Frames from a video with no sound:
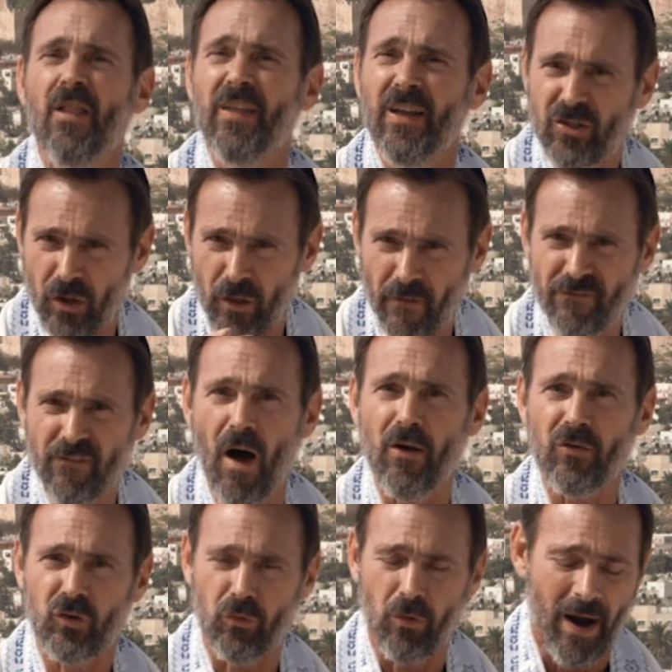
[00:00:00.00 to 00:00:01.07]
These are the
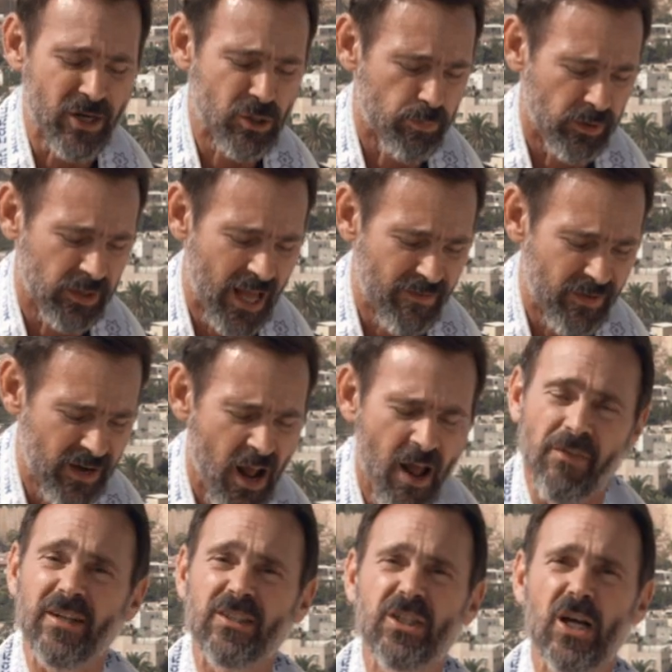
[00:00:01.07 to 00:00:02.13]
false Christ, beloved,
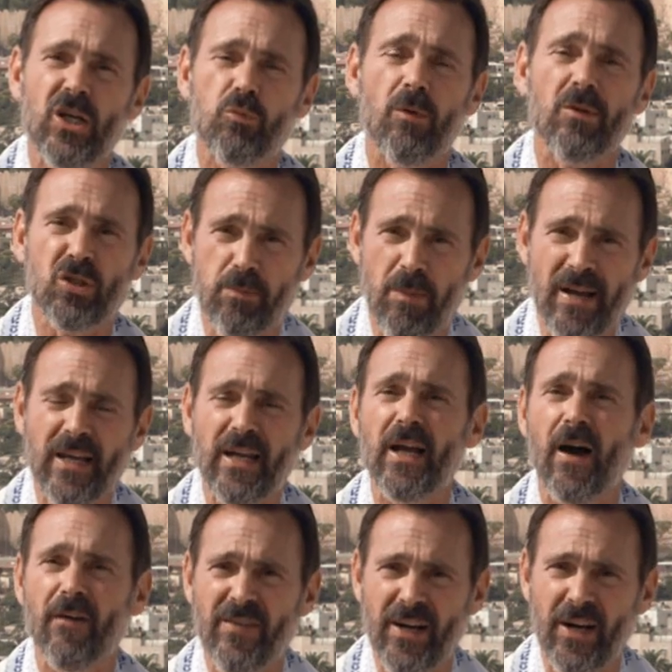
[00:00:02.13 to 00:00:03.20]
that Jesus was speaking
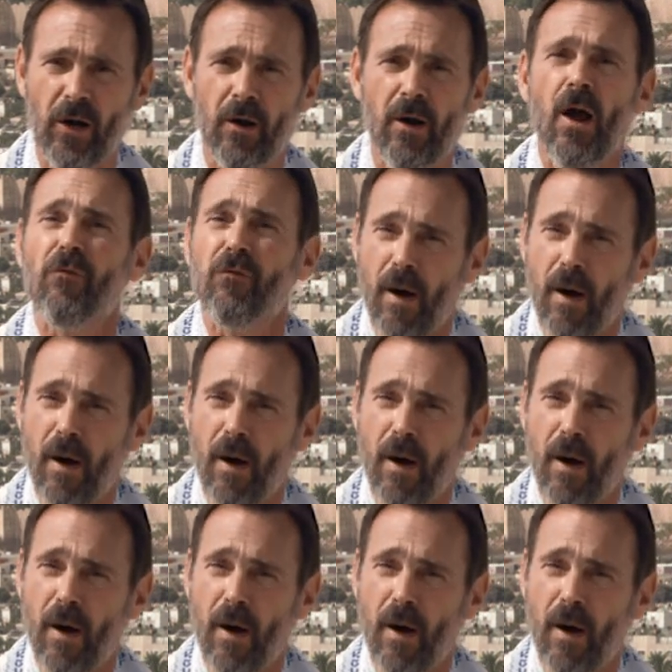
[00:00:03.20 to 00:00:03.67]
of here